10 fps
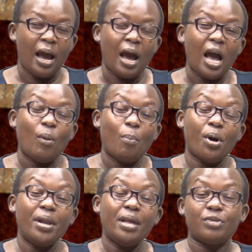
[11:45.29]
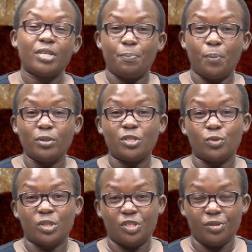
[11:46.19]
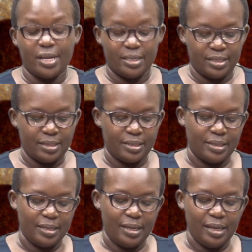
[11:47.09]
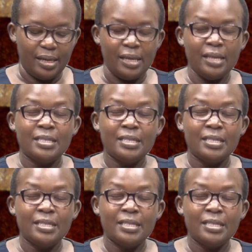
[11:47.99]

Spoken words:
Our body's response to stress is